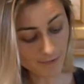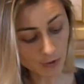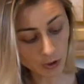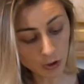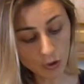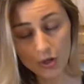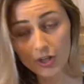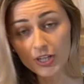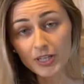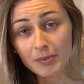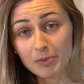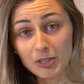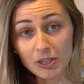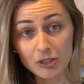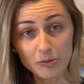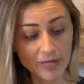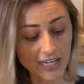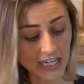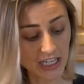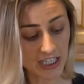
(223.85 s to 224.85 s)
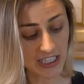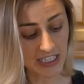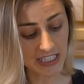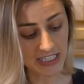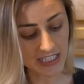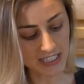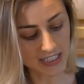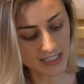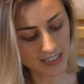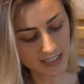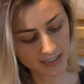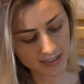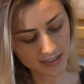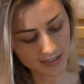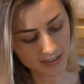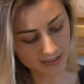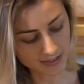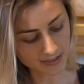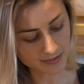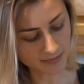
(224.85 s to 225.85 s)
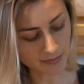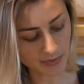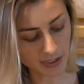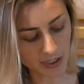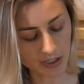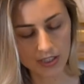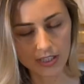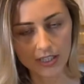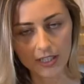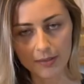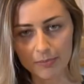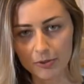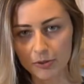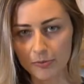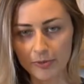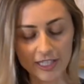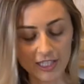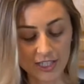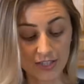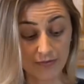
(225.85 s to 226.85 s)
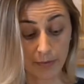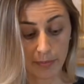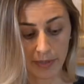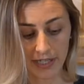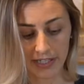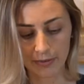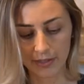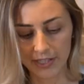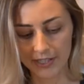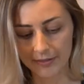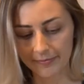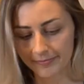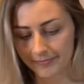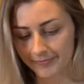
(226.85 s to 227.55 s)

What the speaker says: Where are the blueberries? You can get blueberries from anywhere.